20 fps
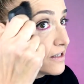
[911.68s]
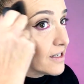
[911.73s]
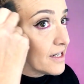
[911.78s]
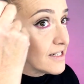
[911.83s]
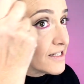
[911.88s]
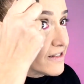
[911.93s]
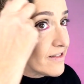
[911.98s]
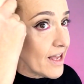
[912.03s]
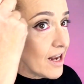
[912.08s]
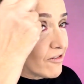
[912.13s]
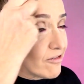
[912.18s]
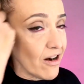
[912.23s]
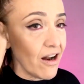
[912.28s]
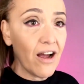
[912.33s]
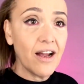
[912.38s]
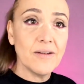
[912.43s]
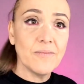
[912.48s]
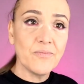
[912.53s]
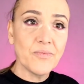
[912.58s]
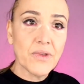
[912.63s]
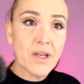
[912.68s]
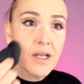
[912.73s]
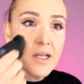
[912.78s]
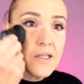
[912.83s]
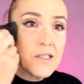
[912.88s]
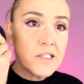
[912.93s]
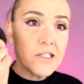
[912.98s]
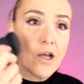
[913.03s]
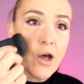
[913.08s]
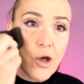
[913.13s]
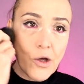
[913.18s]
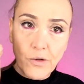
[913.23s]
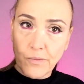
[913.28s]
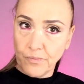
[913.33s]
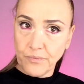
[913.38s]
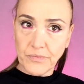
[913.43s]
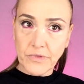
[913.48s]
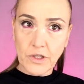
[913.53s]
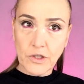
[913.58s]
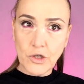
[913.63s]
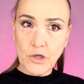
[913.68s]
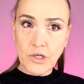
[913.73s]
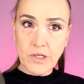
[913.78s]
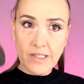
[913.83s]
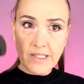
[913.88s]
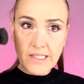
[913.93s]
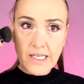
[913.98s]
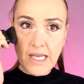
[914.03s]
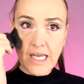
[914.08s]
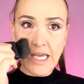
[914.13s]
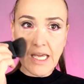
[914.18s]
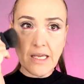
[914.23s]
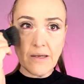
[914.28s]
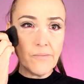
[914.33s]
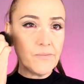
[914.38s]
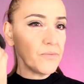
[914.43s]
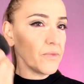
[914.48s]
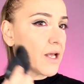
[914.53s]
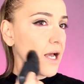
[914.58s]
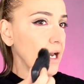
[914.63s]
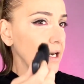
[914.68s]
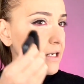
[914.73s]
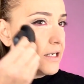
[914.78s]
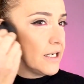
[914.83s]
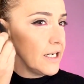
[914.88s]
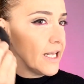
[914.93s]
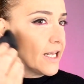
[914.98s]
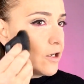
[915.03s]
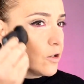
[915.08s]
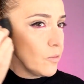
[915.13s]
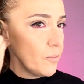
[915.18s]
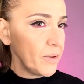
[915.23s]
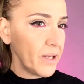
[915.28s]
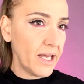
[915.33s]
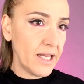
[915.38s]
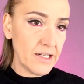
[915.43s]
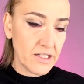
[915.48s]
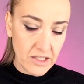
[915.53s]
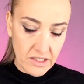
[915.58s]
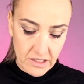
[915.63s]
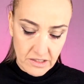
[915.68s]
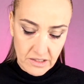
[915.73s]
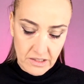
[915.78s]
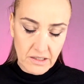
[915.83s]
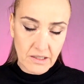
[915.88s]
Isn't that right? So you see a little bit